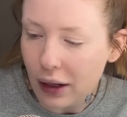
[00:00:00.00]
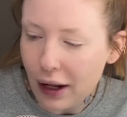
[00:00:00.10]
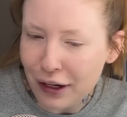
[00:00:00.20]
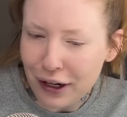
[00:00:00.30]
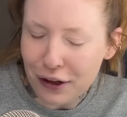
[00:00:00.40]

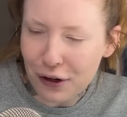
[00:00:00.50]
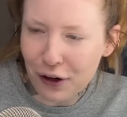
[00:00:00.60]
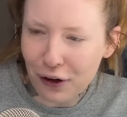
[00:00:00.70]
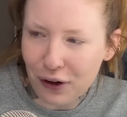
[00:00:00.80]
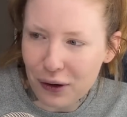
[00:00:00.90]
another
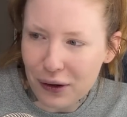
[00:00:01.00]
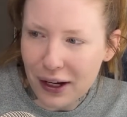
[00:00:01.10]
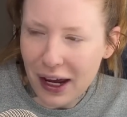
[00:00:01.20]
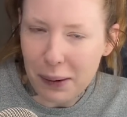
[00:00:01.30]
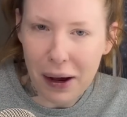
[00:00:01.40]
girl
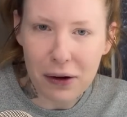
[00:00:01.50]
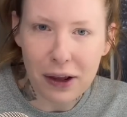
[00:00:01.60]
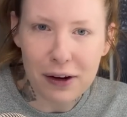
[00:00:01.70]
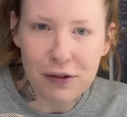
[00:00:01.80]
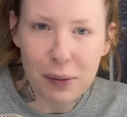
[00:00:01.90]
came out,
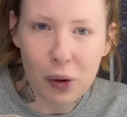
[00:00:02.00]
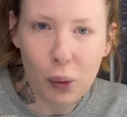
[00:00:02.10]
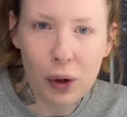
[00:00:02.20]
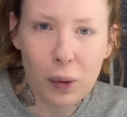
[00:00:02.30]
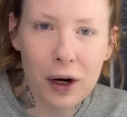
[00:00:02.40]
like, from the
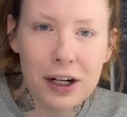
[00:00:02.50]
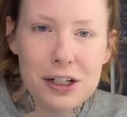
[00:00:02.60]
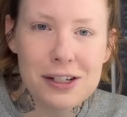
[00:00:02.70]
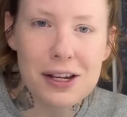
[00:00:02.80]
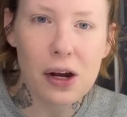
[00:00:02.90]
woodwork. And
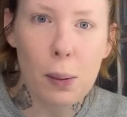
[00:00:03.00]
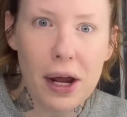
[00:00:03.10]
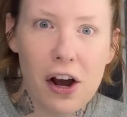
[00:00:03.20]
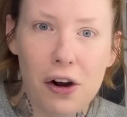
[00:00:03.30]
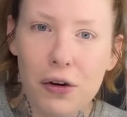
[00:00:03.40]
she's like, oh my
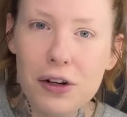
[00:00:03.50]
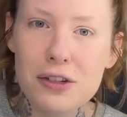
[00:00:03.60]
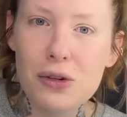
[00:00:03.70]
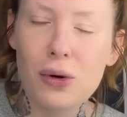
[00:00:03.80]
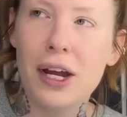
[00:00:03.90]
god, Karuna
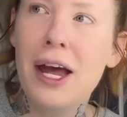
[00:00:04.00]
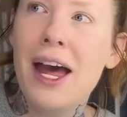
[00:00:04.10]
Satori.